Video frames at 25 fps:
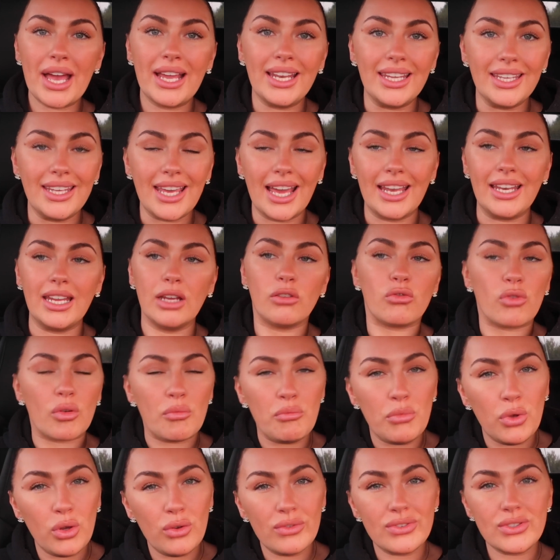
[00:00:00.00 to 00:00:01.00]
And again, it
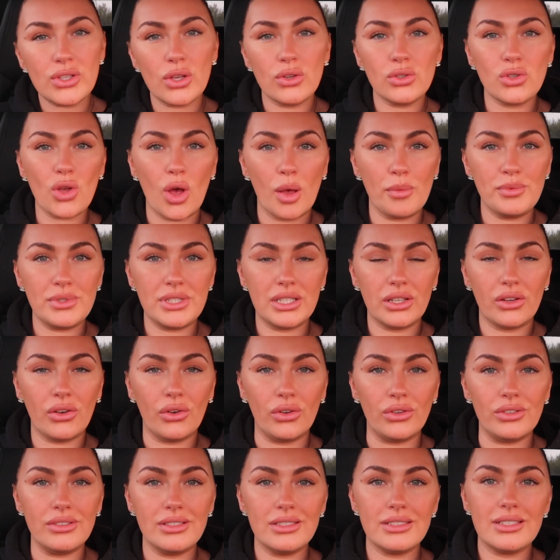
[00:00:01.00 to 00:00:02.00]
removes those
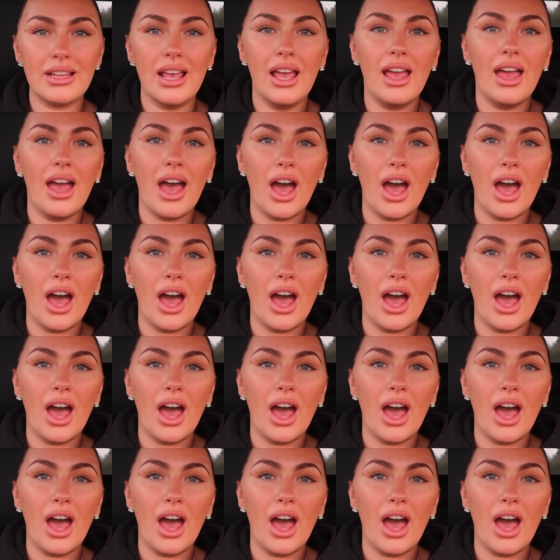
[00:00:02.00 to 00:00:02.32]
obstacles